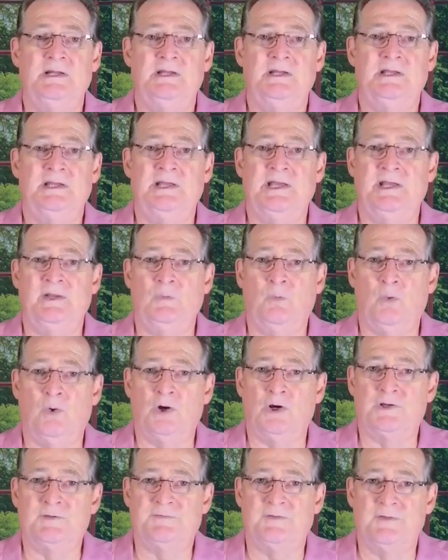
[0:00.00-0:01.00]
It
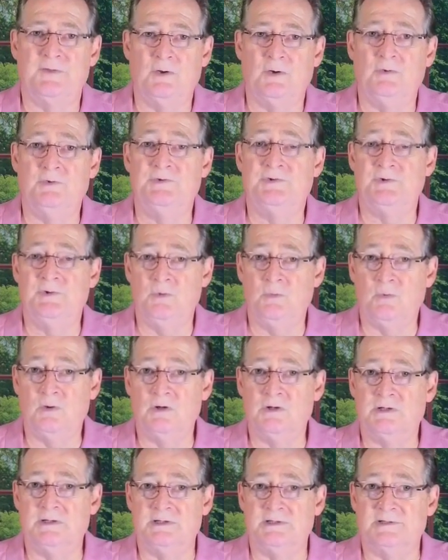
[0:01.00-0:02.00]
works for those who
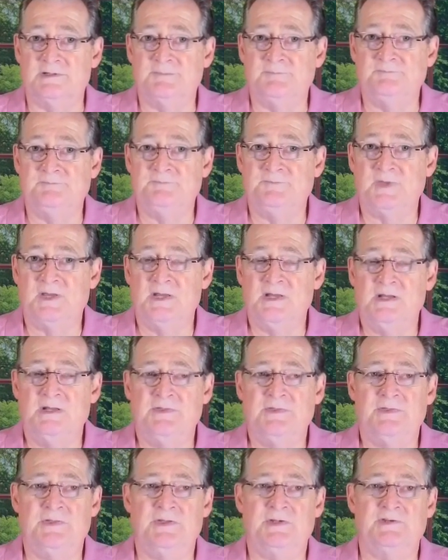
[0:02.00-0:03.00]
work it.
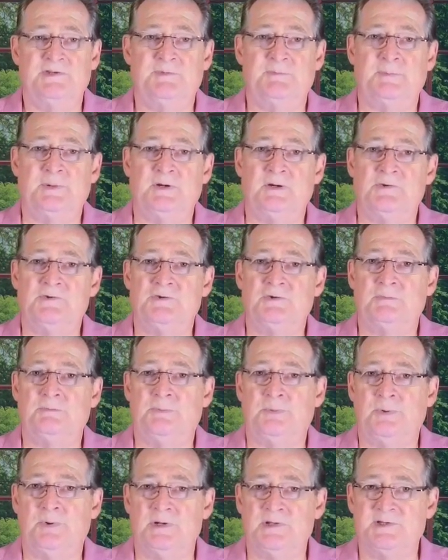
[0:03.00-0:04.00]
The spiritual
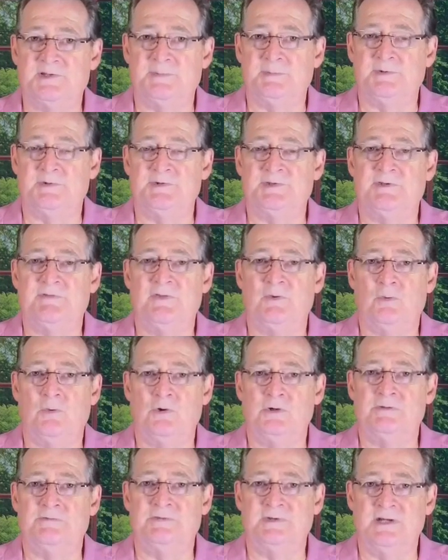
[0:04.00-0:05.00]
principles of the
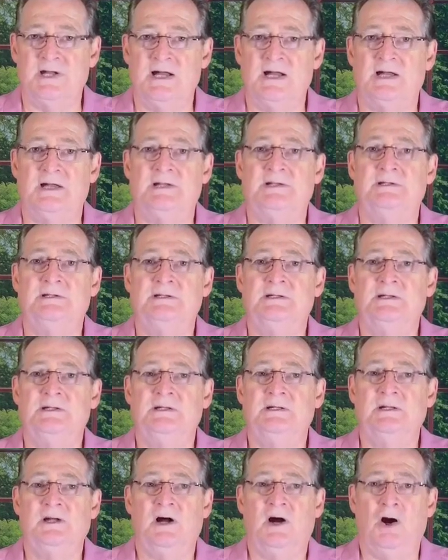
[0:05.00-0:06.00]
Word of God
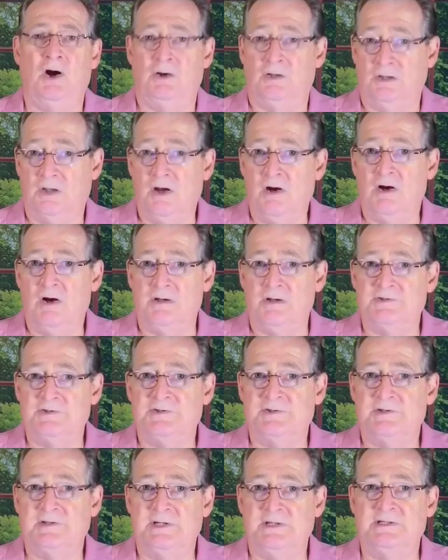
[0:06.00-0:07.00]
are
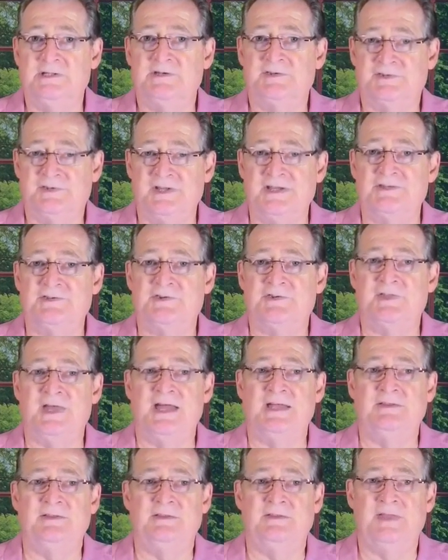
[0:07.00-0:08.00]
laws in the sense
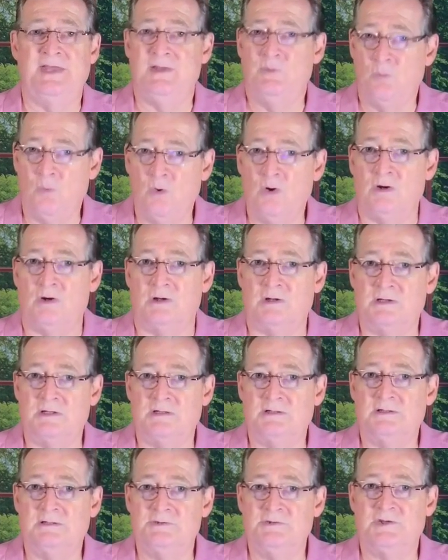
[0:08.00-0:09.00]
that they work
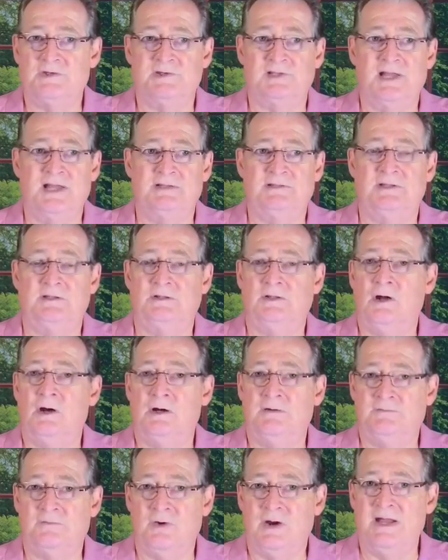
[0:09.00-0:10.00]
just like the law
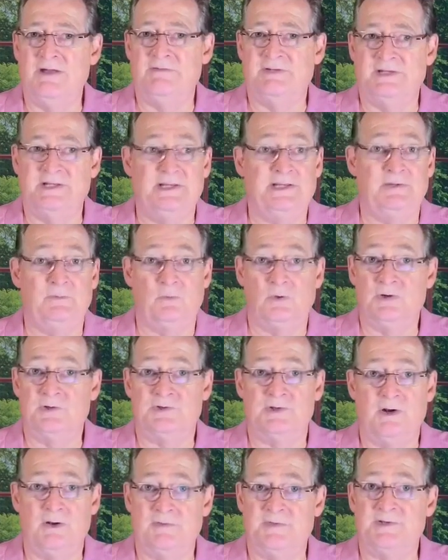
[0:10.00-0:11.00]
of gravity. It works
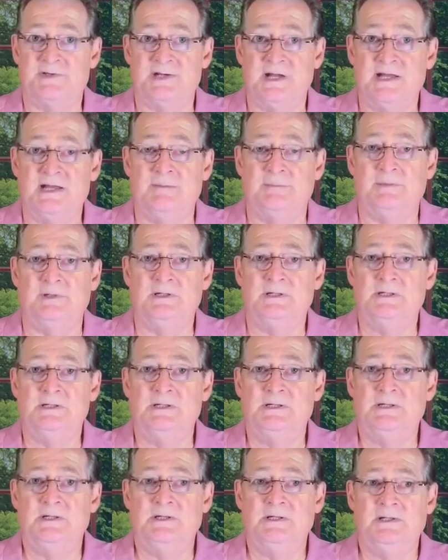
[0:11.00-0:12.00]
all the time.
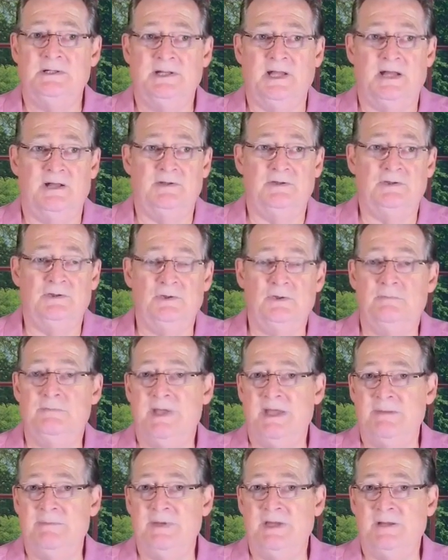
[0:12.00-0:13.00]
Now, you
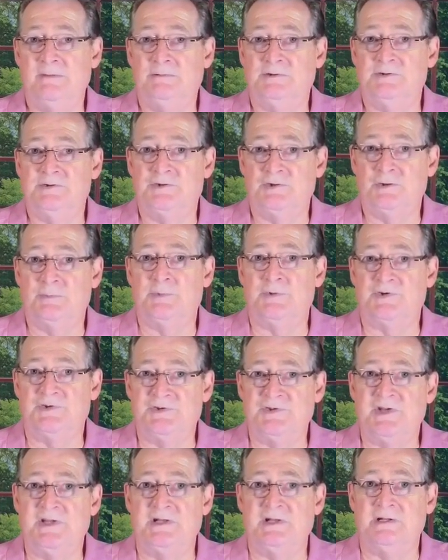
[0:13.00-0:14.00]
may be able to
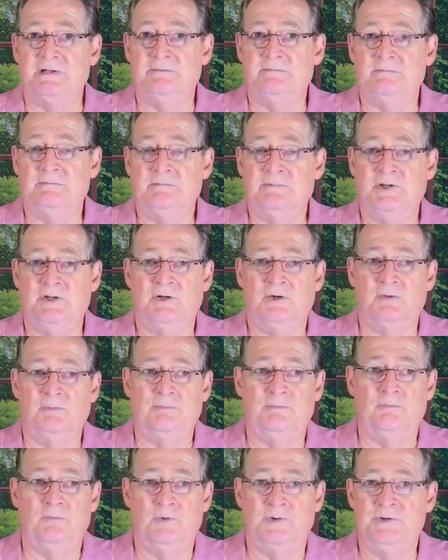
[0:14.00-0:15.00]
supersede it, you know,
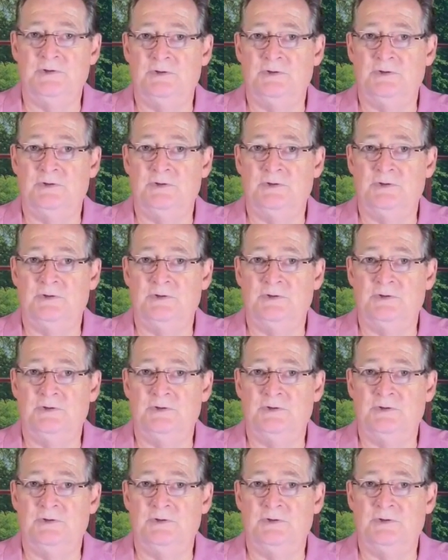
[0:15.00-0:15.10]
when you